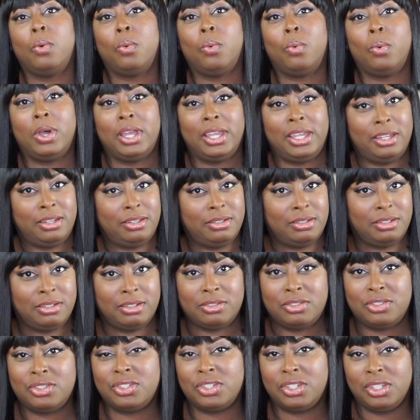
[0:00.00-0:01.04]
what
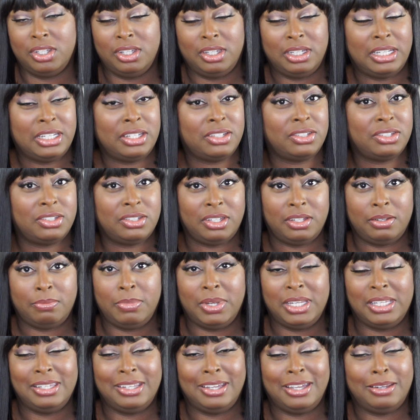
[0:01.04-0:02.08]
should and shouldn't
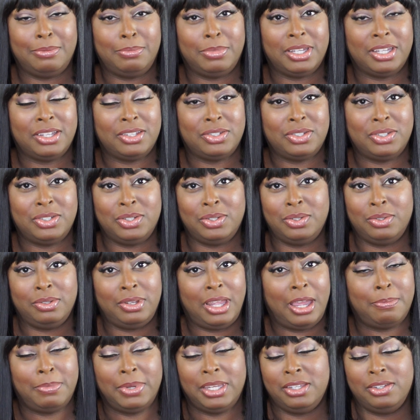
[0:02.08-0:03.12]
be done, because you
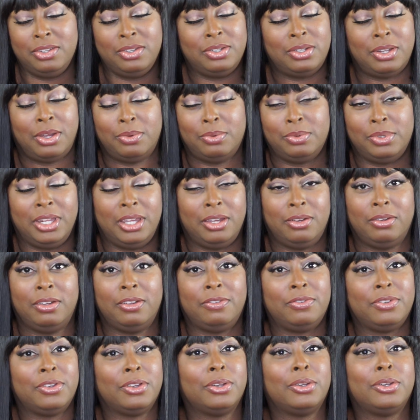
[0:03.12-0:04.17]
don't know.
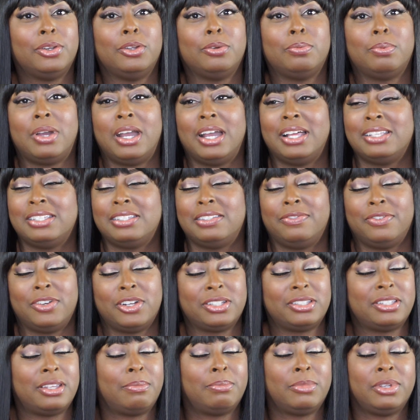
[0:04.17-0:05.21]
If you're a new bride, it's the
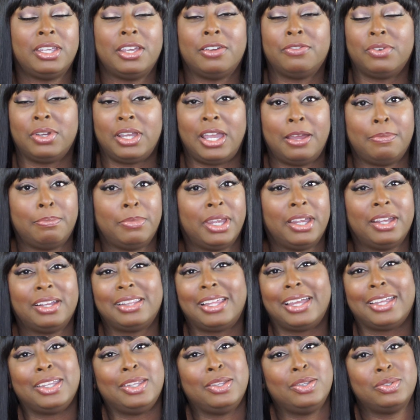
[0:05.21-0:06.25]
first time you ever got married,
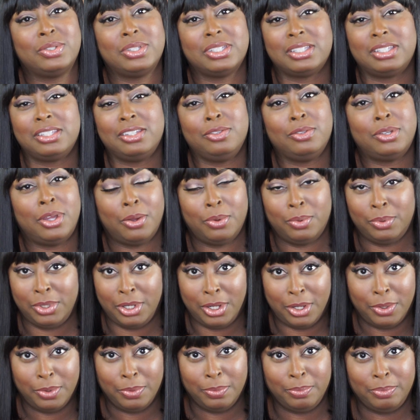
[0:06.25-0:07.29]
like you don't
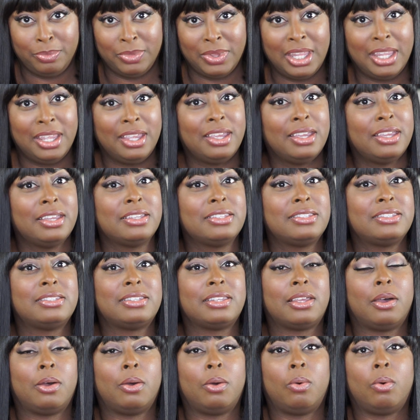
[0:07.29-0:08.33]
know.
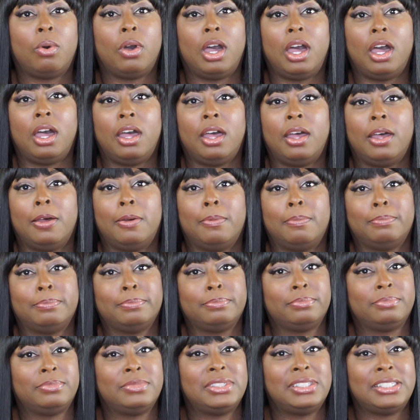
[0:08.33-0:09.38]
So
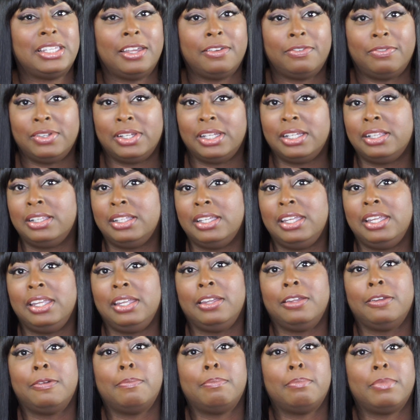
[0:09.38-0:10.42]

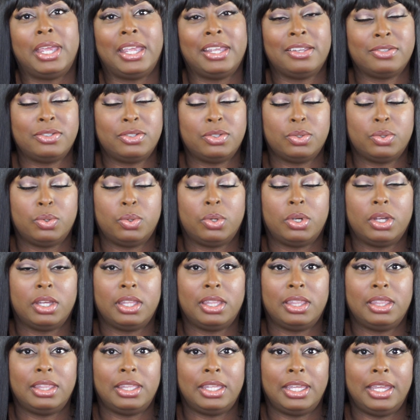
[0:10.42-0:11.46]
definitely make
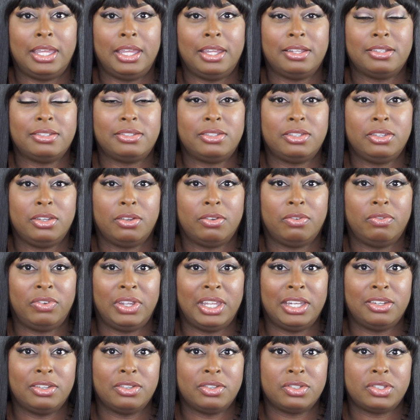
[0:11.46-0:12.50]
sure that your
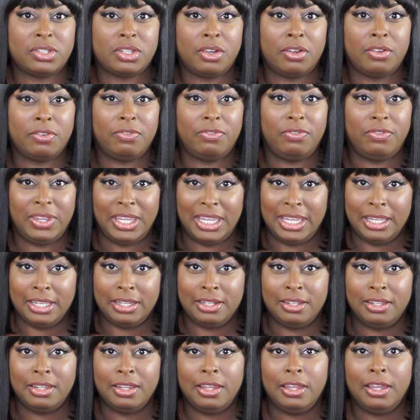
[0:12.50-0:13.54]
vendors are
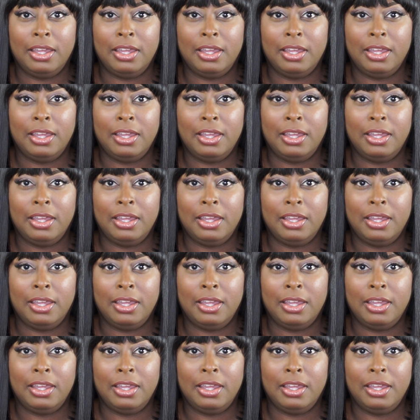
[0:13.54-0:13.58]
fed